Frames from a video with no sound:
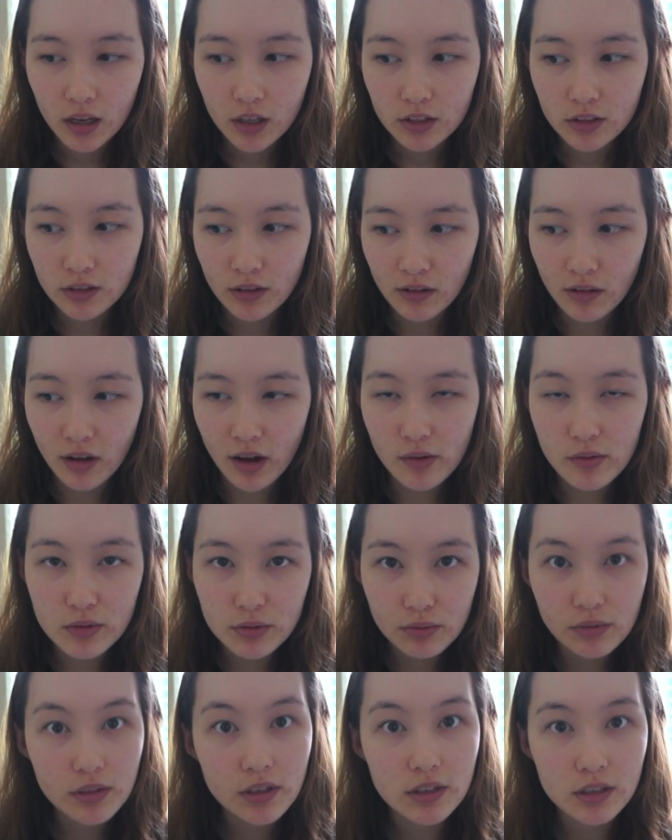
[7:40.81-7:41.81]
So I was
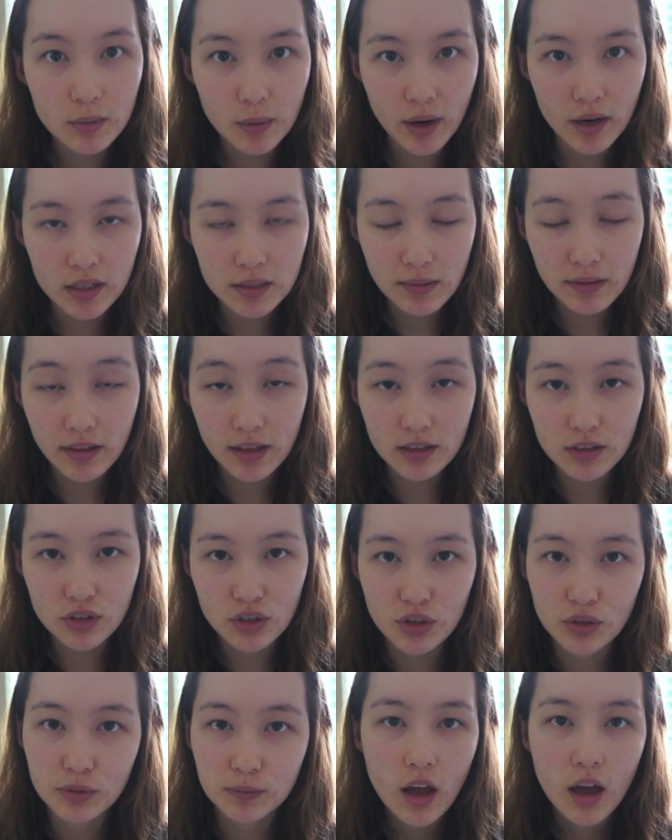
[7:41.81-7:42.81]
really surprised by that
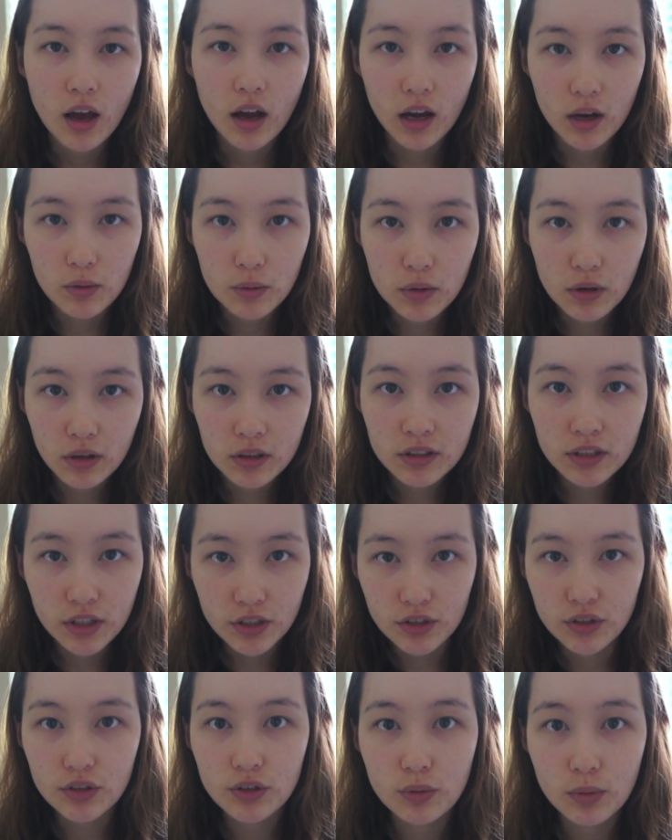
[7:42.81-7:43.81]
too. I will
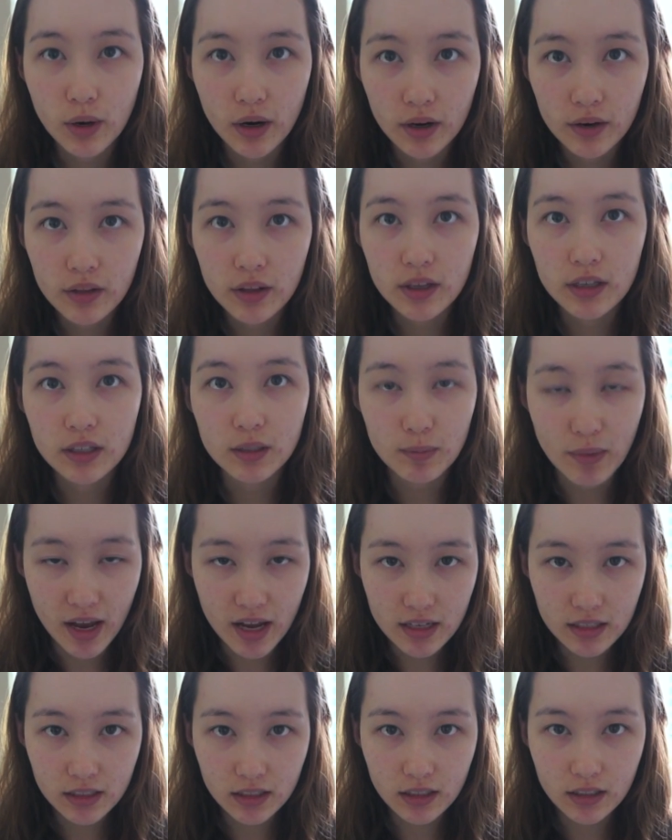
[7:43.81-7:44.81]
continue to wear this
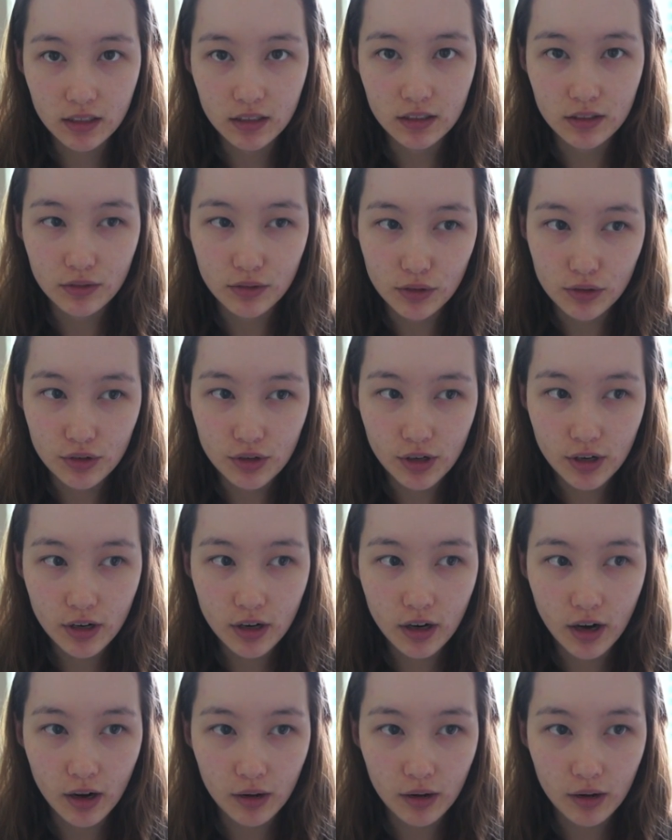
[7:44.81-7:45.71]
mask in the future.